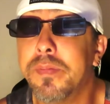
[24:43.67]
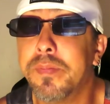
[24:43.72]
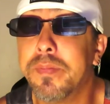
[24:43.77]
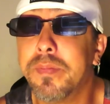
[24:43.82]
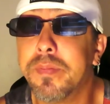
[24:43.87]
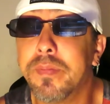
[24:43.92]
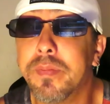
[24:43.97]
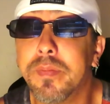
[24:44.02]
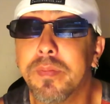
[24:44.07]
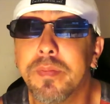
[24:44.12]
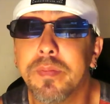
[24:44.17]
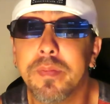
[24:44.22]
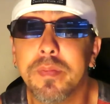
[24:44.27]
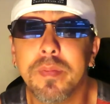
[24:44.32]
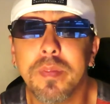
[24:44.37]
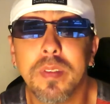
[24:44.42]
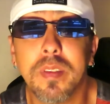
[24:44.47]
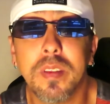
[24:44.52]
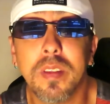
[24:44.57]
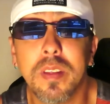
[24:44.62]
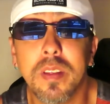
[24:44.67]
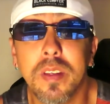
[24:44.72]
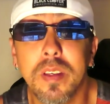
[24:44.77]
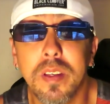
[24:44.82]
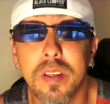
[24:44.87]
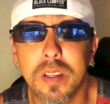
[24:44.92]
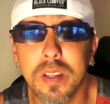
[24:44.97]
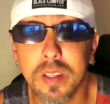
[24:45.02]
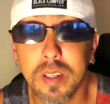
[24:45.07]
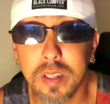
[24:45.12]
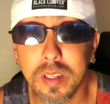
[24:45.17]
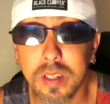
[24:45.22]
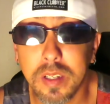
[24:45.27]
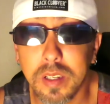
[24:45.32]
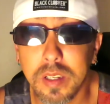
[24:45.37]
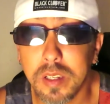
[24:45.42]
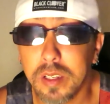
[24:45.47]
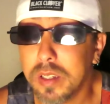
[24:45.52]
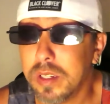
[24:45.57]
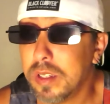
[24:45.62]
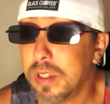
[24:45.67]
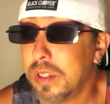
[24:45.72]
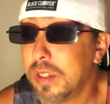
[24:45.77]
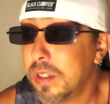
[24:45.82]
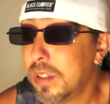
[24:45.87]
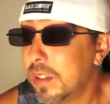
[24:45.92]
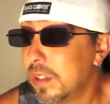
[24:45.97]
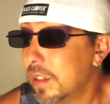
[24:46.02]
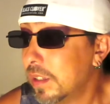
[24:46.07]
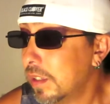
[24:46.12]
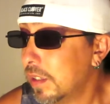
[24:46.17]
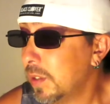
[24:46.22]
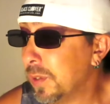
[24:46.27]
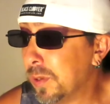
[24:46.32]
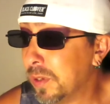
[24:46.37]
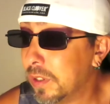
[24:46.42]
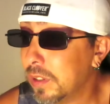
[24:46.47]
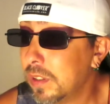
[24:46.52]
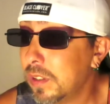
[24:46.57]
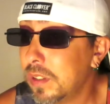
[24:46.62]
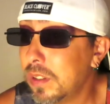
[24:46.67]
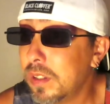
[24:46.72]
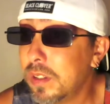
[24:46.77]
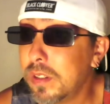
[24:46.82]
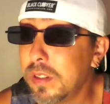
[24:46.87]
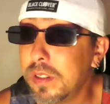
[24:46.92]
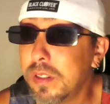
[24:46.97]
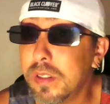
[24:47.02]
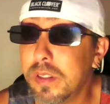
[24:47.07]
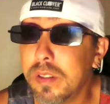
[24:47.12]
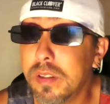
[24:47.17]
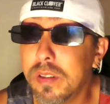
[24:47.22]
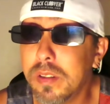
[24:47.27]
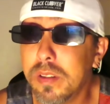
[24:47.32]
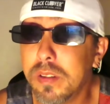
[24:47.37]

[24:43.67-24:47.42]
[no speech]